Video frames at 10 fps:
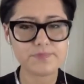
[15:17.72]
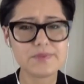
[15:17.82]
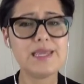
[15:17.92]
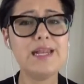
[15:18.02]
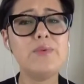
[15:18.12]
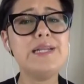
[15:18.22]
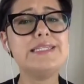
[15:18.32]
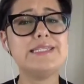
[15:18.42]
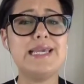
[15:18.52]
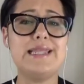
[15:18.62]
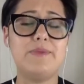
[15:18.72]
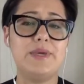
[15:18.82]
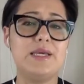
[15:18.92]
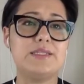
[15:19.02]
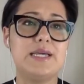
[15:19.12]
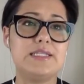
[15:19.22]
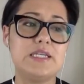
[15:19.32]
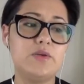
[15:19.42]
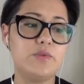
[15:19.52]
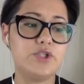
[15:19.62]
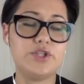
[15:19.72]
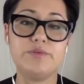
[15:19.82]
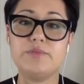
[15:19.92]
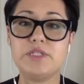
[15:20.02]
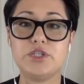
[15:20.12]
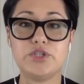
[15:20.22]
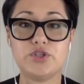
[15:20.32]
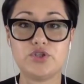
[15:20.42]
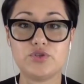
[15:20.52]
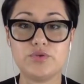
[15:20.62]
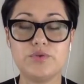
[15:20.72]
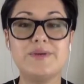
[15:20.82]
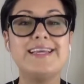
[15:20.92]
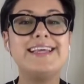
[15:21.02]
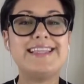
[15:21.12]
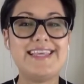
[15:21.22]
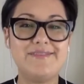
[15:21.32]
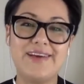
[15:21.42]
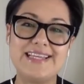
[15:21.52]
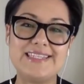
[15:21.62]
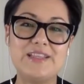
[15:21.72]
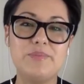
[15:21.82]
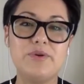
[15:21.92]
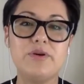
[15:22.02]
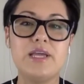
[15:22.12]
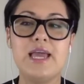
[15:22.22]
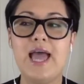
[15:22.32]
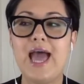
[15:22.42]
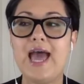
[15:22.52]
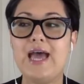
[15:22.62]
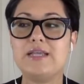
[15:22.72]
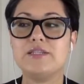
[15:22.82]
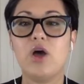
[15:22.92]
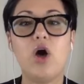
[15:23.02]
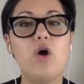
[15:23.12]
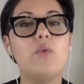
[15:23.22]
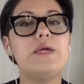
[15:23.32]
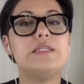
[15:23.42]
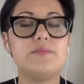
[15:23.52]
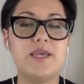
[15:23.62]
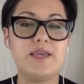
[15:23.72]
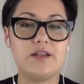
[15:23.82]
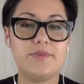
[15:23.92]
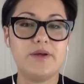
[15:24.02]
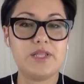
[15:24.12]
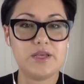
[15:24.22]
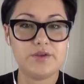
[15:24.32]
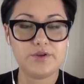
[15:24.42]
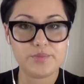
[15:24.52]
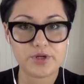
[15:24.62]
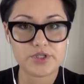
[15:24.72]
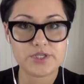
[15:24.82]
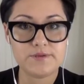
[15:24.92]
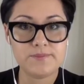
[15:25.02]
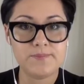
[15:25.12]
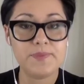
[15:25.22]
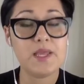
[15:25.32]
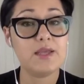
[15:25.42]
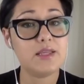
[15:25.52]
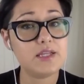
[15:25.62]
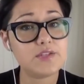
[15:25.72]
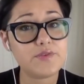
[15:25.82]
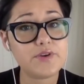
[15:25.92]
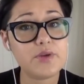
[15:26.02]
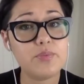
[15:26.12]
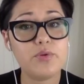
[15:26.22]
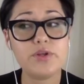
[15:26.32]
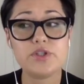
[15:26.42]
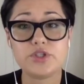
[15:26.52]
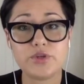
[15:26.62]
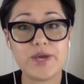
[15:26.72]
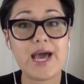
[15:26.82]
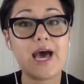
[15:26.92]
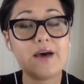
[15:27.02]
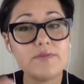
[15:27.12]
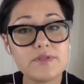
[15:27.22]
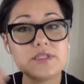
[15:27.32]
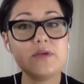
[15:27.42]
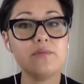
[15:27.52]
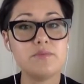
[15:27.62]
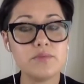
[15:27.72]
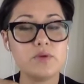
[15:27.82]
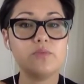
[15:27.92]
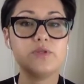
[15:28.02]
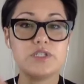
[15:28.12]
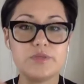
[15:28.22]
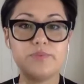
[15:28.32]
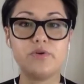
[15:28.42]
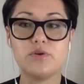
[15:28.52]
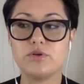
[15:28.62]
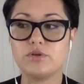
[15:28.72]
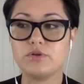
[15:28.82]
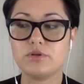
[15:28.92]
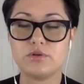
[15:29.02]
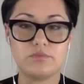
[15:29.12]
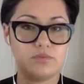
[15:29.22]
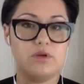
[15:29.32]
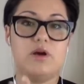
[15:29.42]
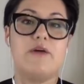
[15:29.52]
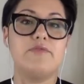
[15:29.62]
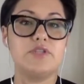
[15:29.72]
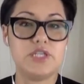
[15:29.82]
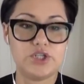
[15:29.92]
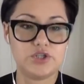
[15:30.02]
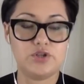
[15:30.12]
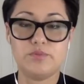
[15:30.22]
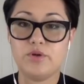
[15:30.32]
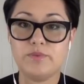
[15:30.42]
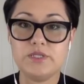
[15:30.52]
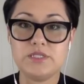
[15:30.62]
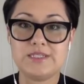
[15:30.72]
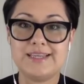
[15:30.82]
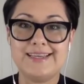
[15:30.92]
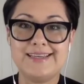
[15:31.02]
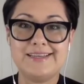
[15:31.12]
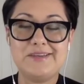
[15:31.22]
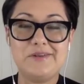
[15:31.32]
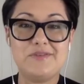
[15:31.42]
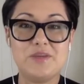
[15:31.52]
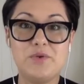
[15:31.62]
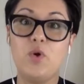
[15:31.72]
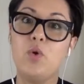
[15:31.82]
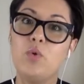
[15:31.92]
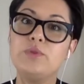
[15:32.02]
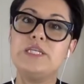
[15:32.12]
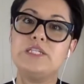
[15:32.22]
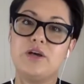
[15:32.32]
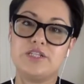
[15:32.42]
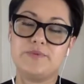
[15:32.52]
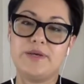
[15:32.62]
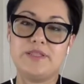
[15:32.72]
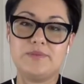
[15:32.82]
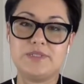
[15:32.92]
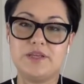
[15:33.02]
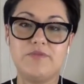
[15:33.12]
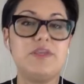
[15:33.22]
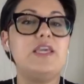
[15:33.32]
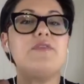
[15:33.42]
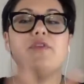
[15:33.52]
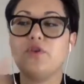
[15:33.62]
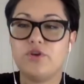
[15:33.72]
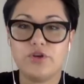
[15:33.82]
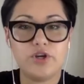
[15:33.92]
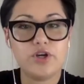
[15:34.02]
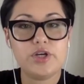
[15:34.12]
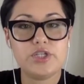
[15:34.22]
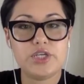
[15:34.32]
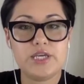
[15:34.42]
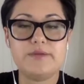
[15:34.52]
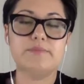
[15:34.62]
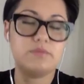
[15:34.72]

And I wanted to say that because I didn't want you to misconstrue the advice in the book as always make it about the other person. I think it's very important to have some reciprocal conversational moments. You know, if someone only talks about themselves, even though you're encouraging it,